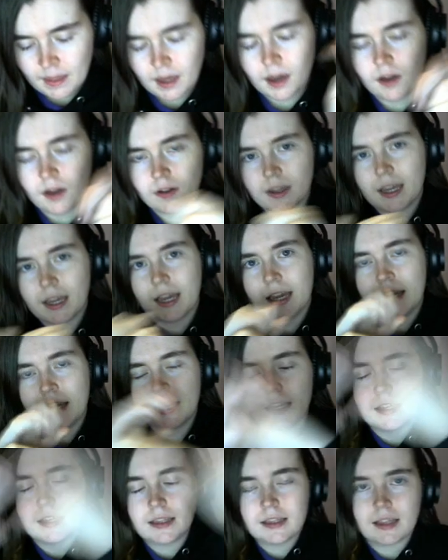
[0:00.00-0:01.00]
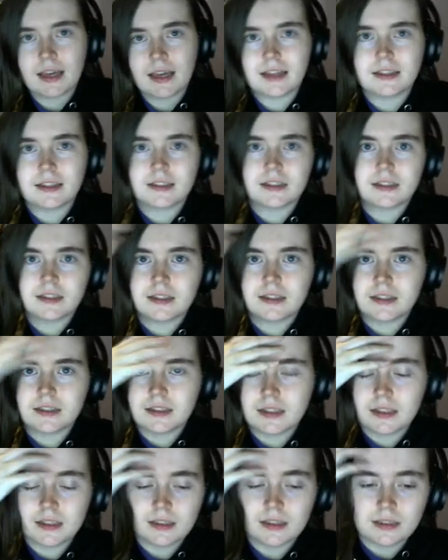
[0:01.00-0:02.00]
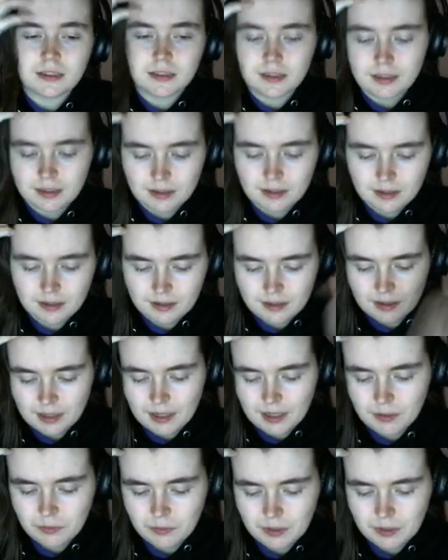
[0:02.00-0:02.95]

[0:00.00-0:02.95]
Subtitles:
Okay, that